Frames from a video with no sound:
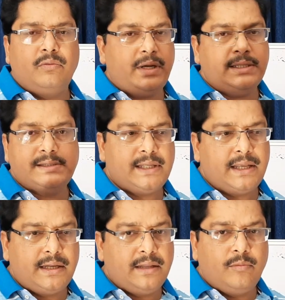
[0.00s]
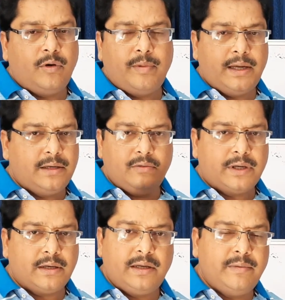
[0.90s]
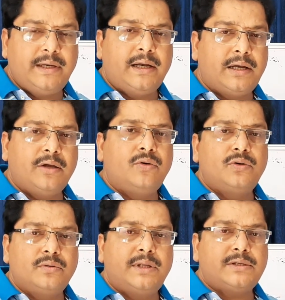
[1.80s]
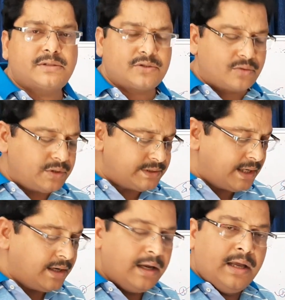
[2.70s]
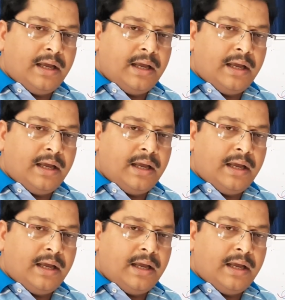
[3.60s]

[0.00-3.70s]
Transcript: what is there in the mobile. We can immediately go to the score chart